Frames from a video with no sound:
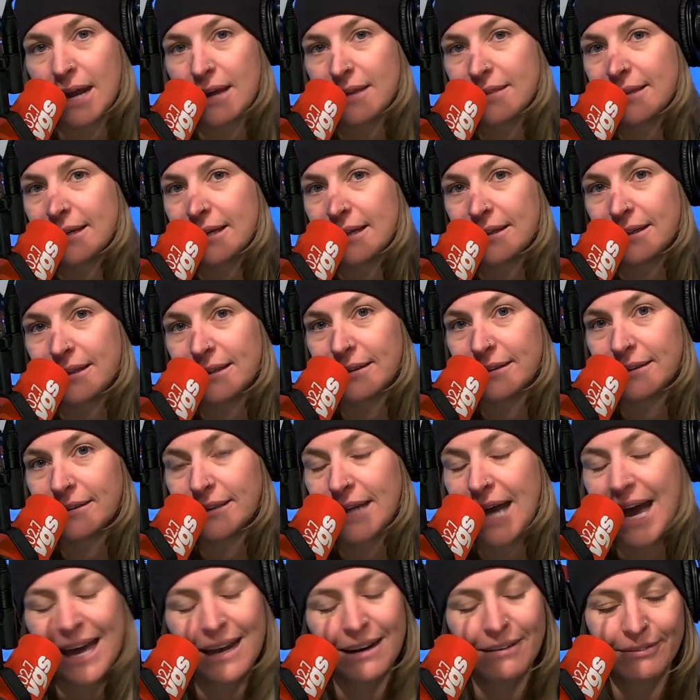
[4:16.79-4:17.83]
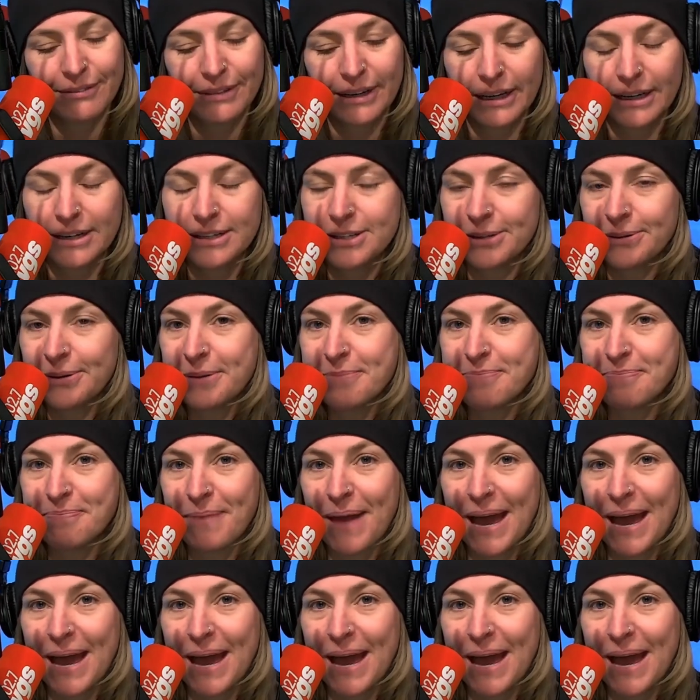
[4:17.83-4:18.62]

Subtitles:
I think I don't want to do them.